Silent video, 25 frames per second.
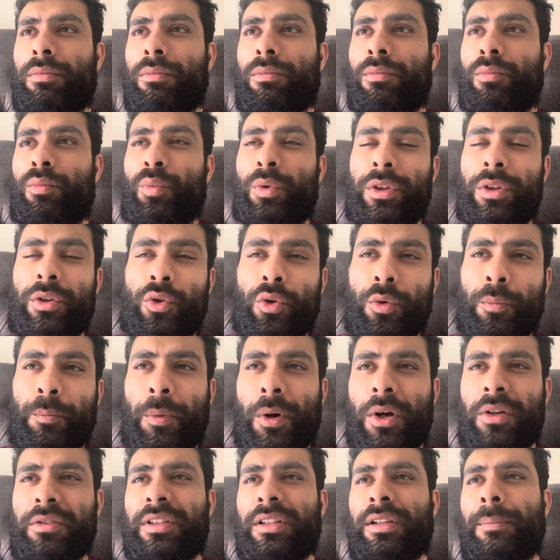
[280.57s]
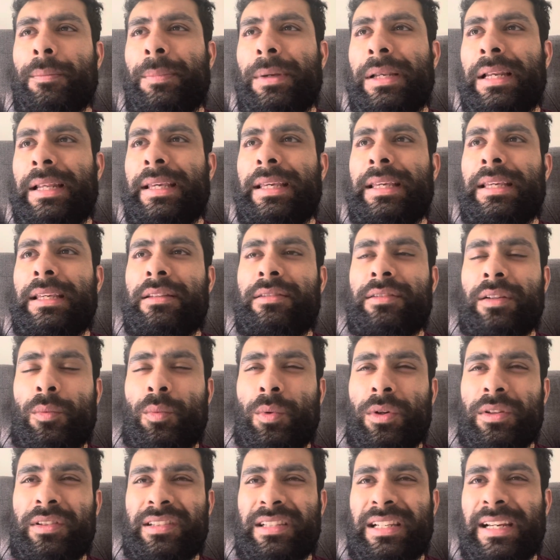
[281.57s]
with good boxing ability,
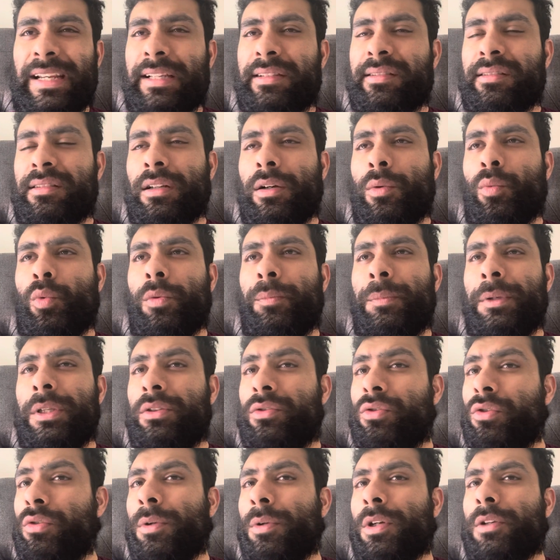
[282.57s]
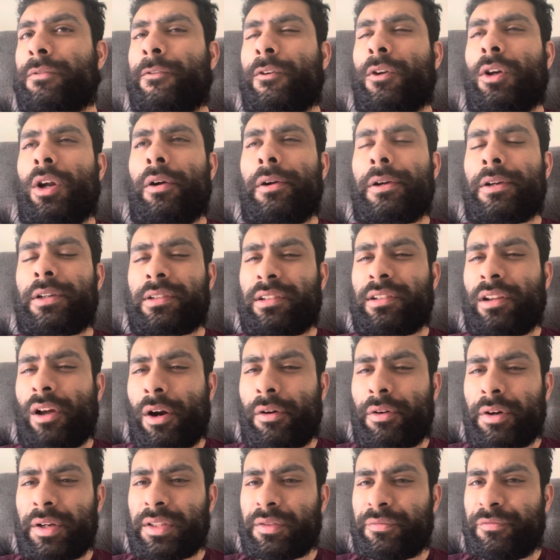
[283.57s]
somewhat slickster would be too much for Lara because
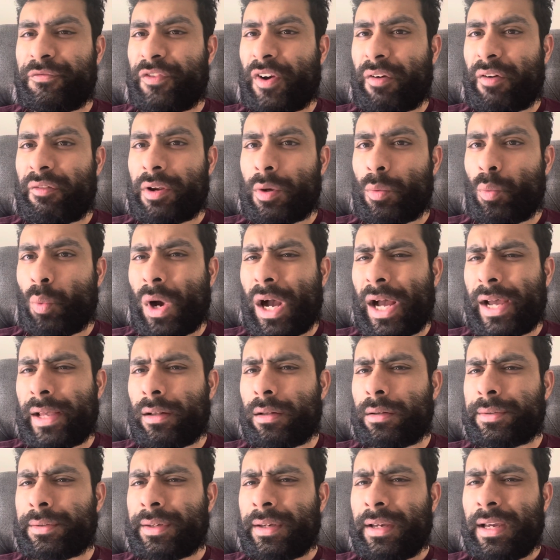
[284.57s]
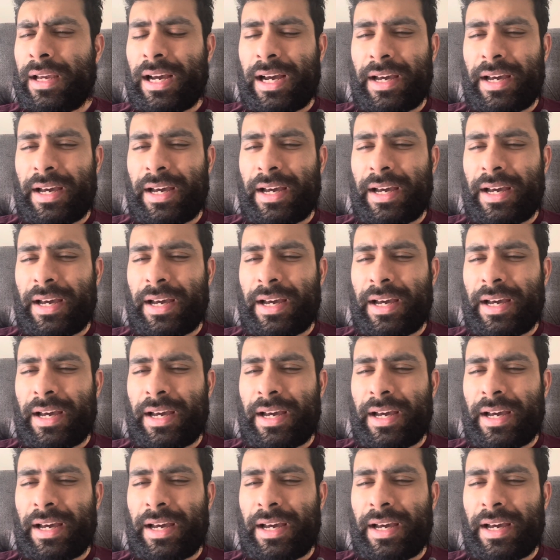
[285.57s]
Lara is very wild.